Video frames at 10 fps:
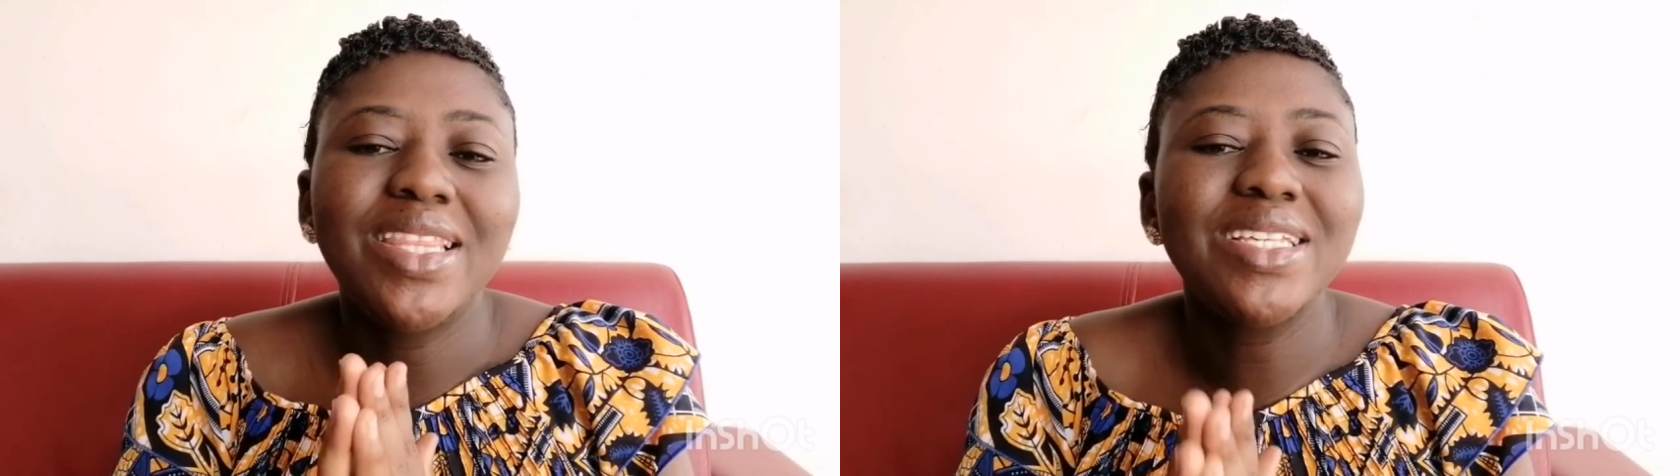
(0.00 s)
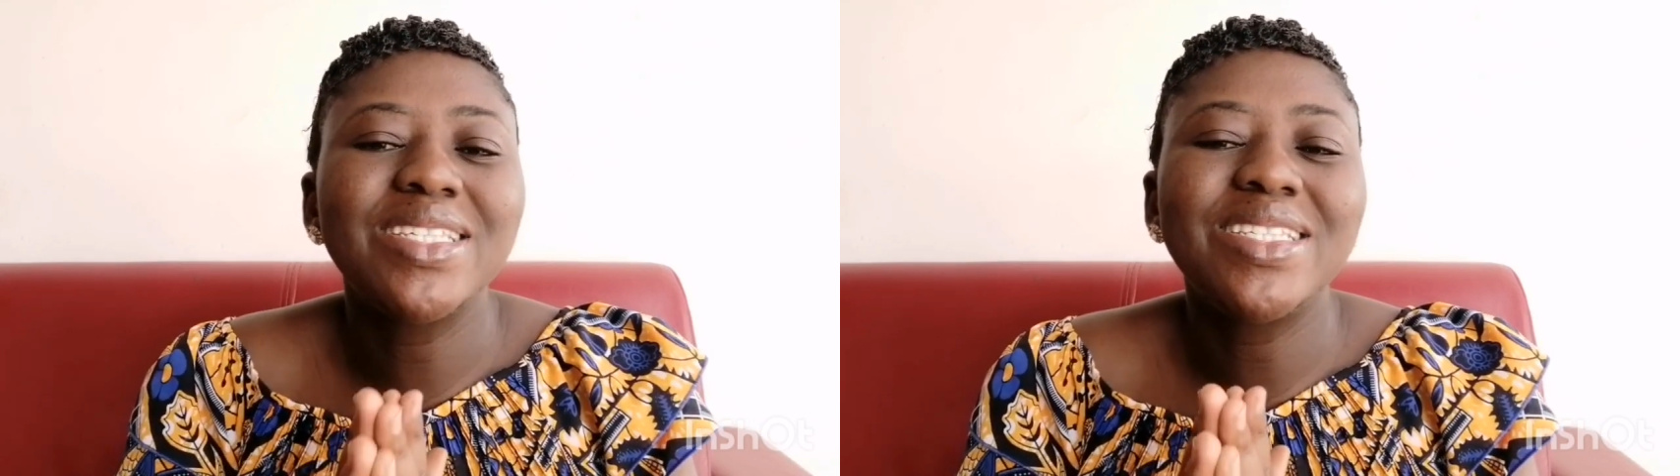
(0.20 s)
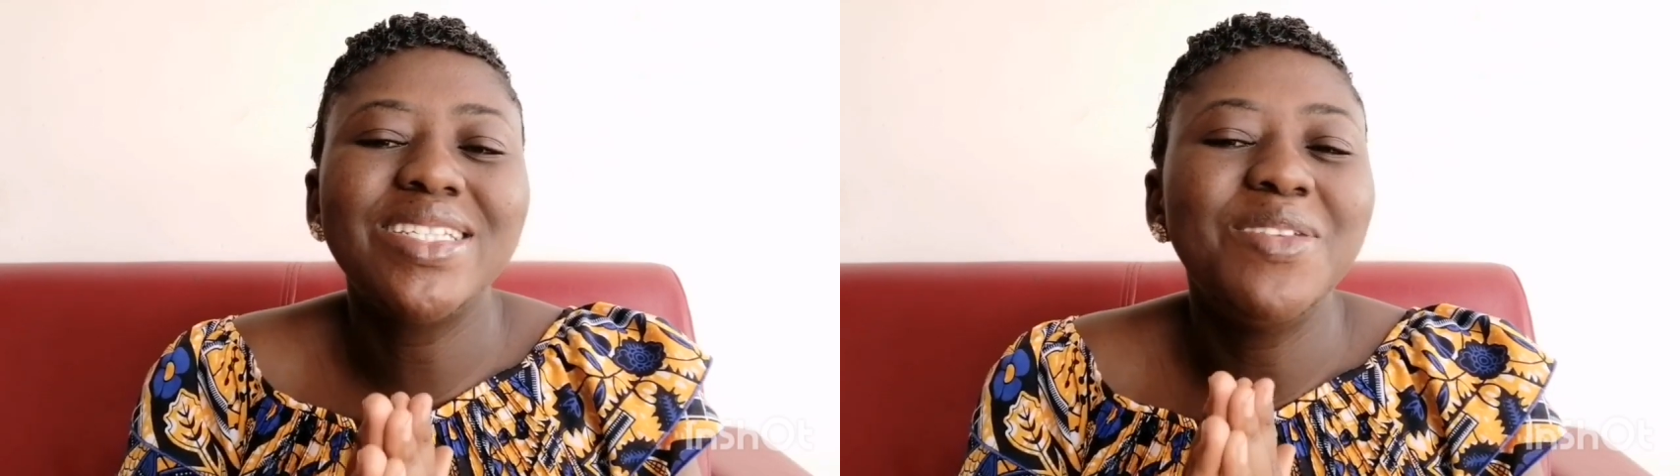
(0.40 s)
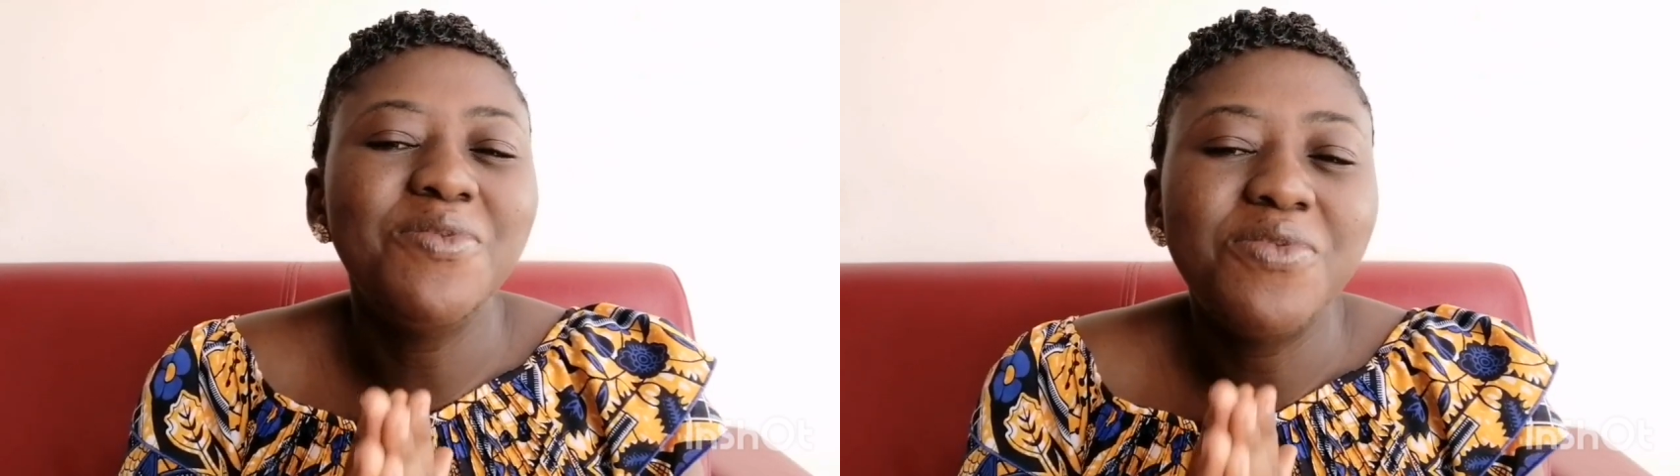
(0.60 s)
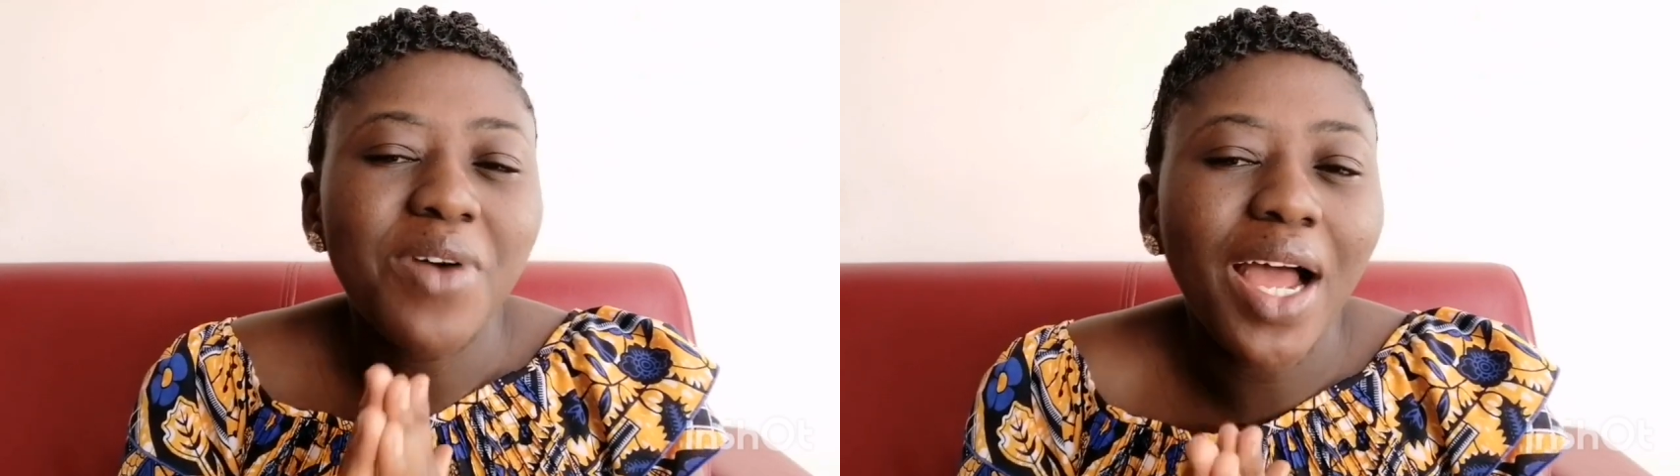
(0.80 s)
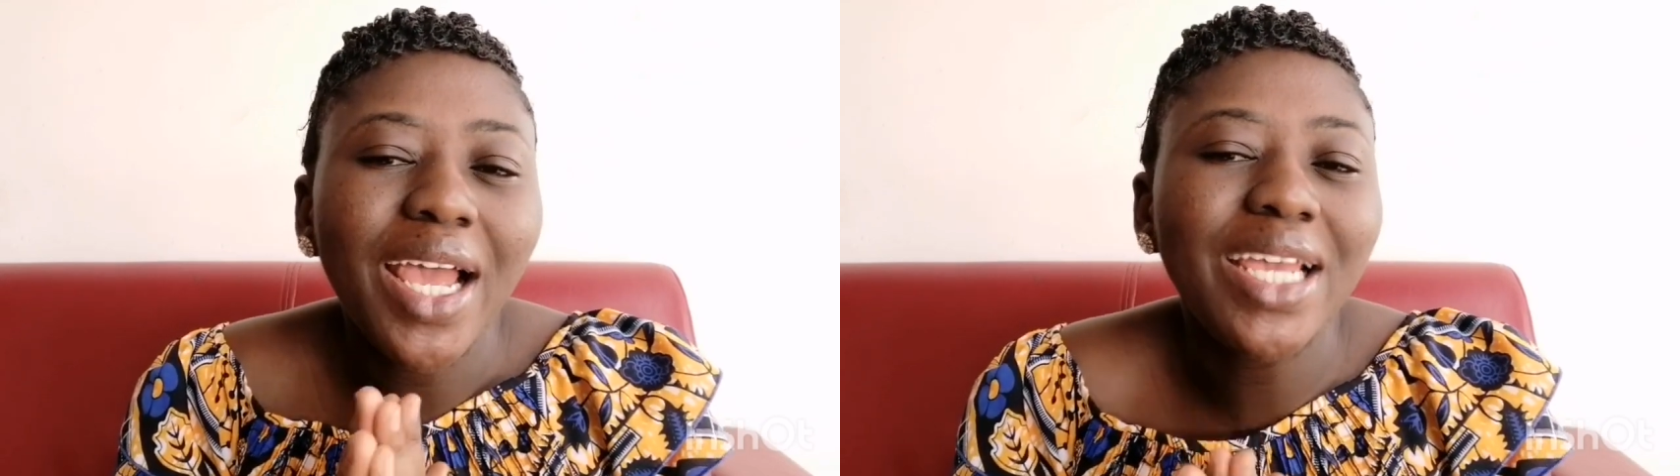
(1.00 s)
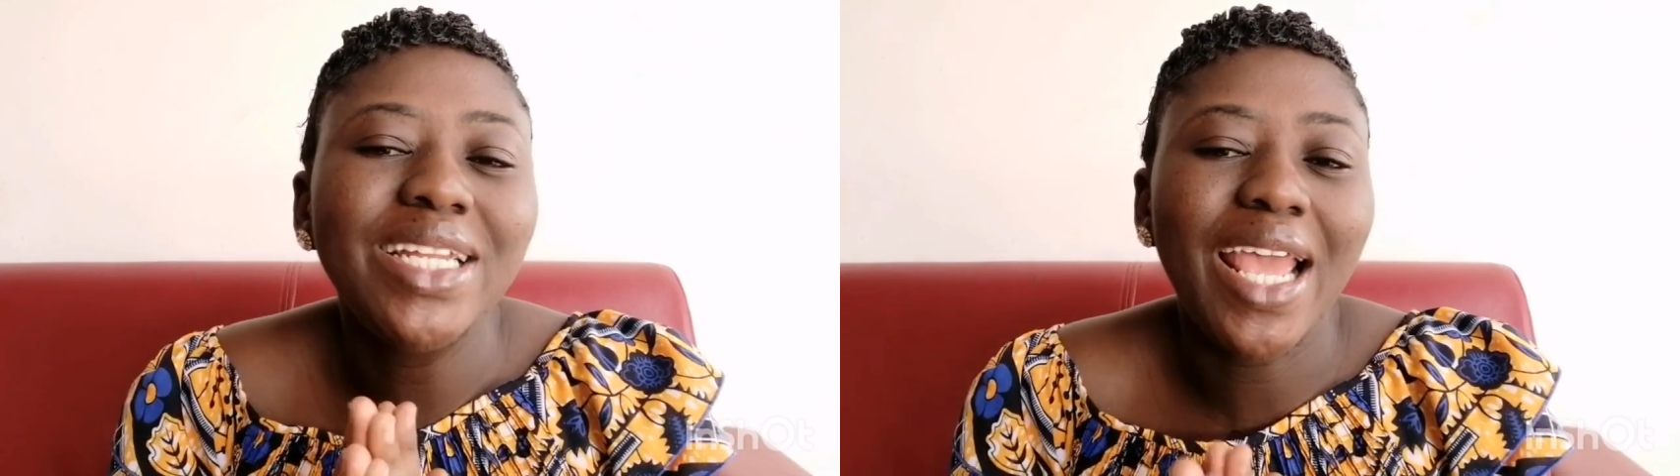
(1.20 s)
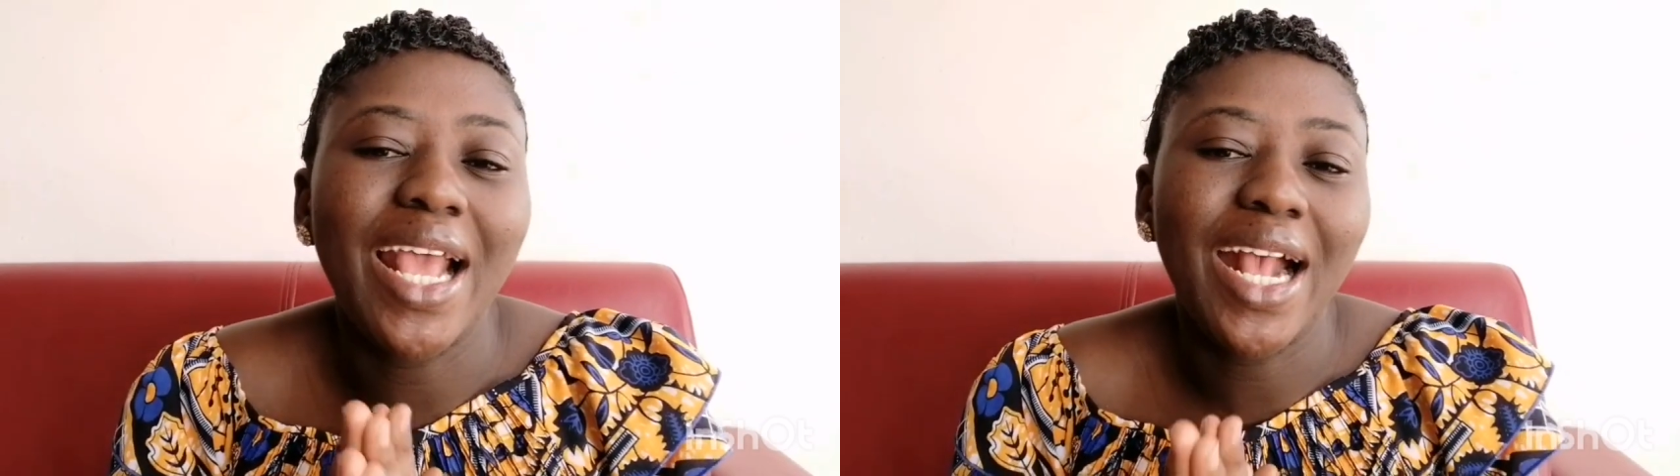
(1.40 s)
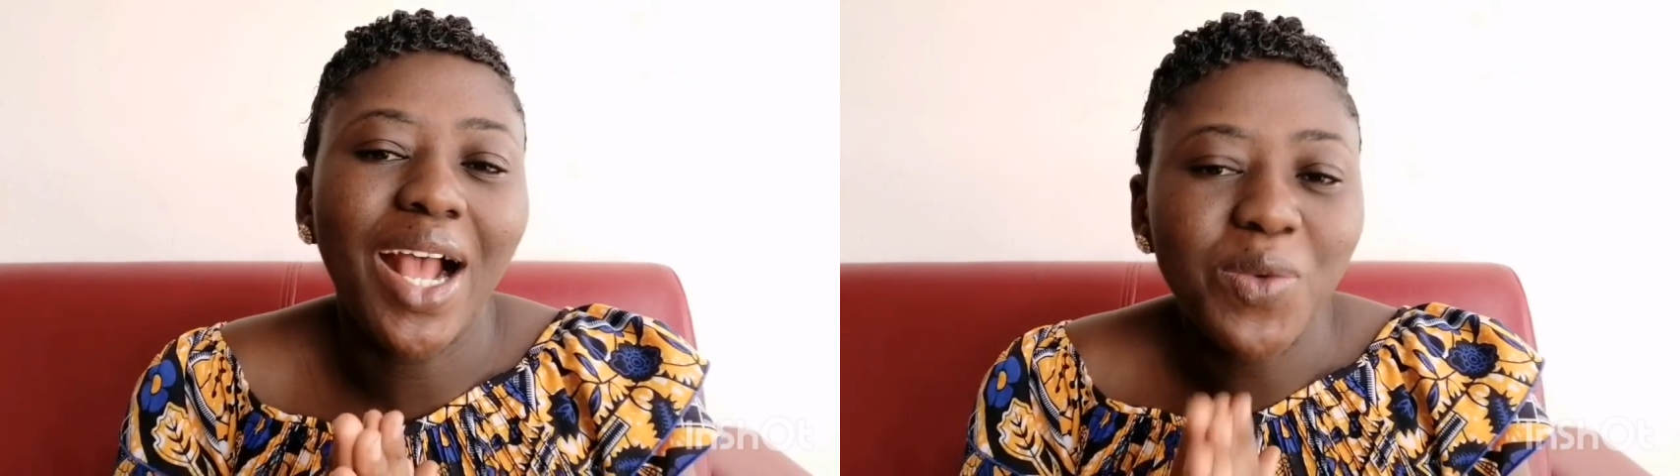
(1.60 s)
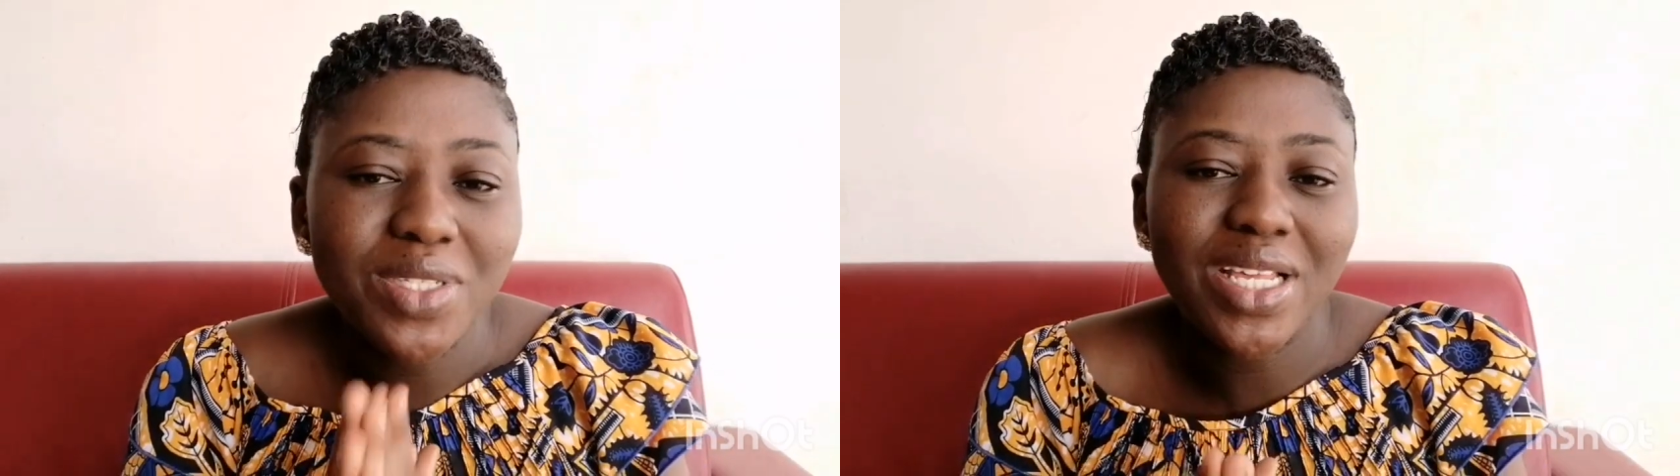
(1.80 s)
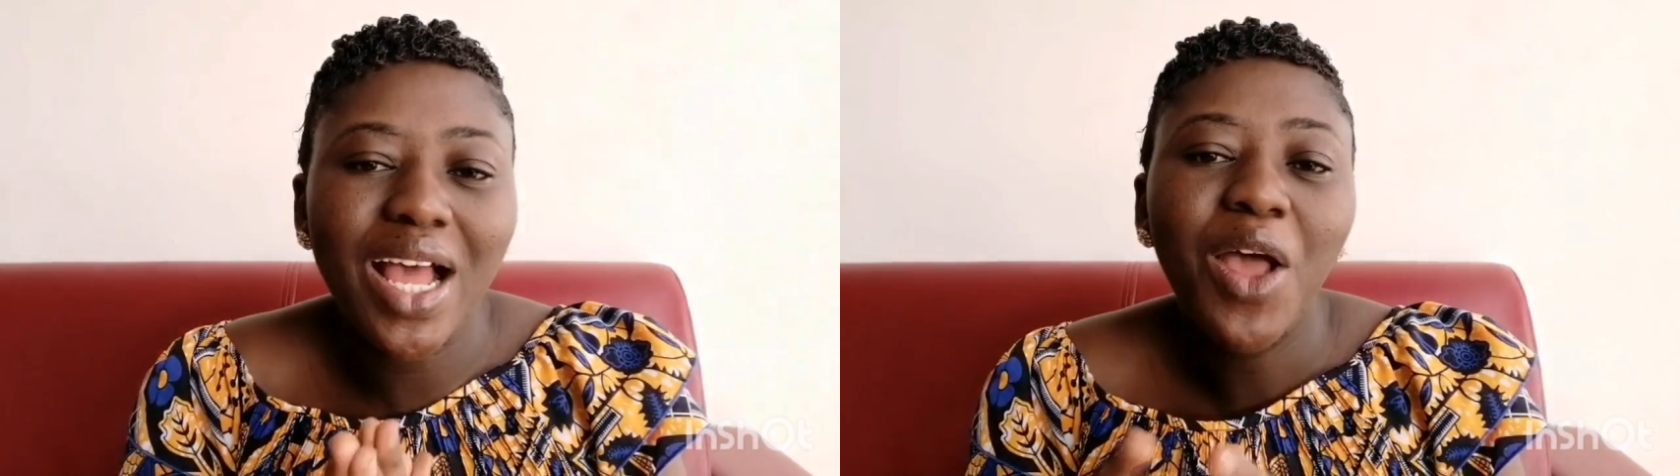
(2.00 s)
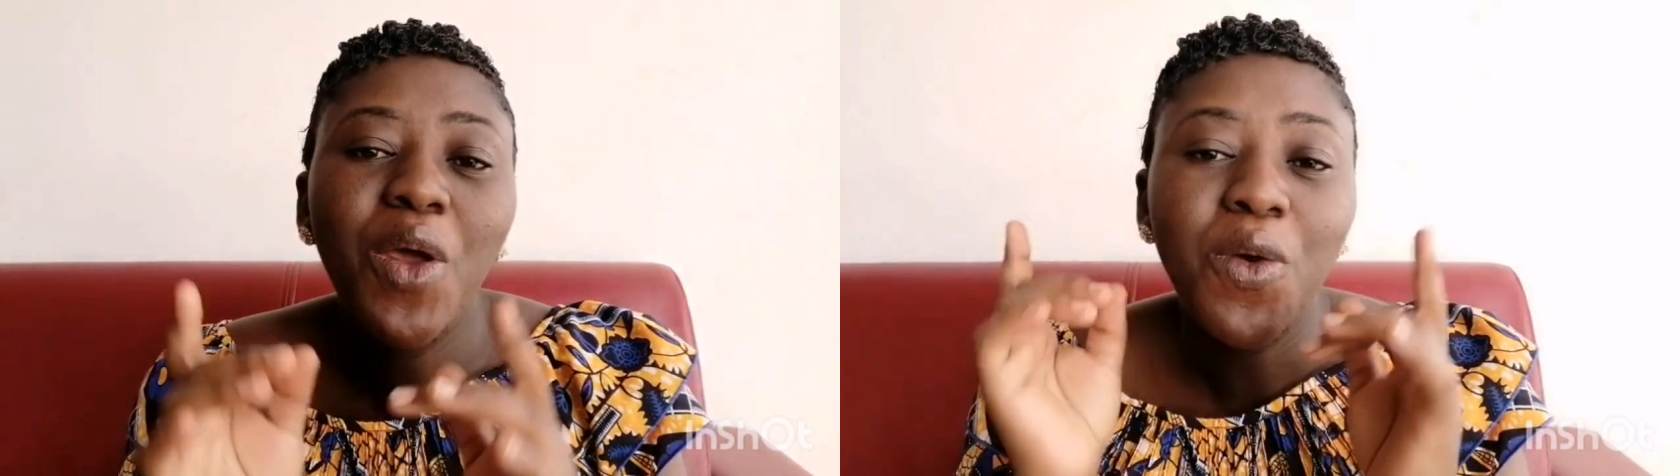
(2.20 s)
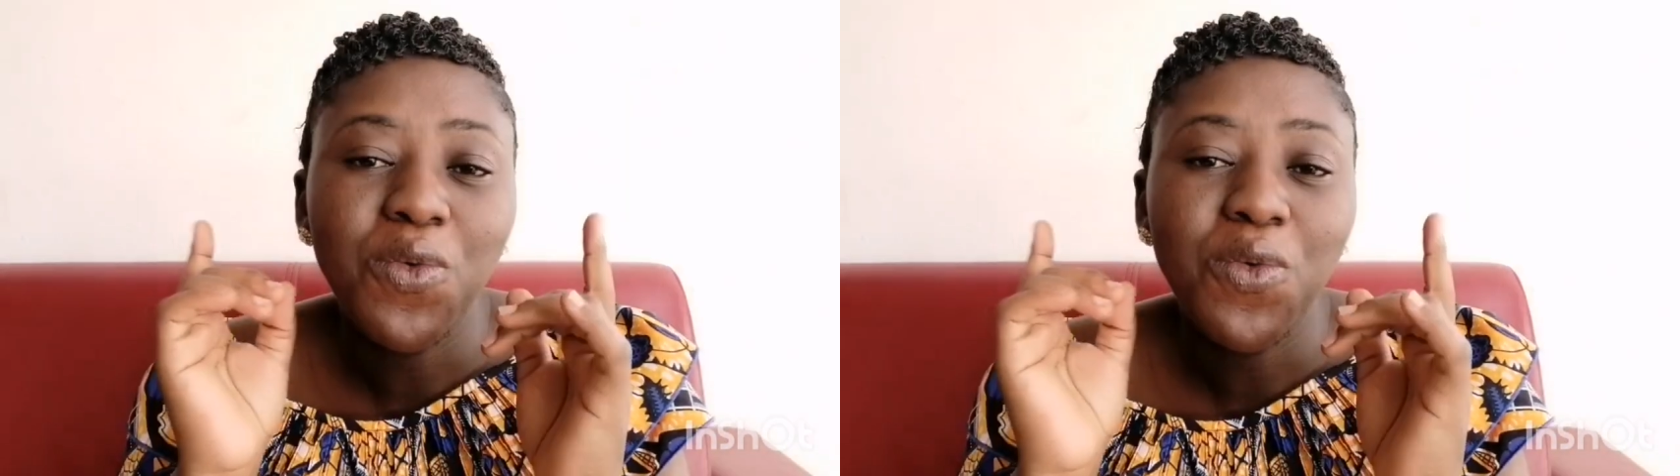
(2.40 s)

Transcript: this divine encounter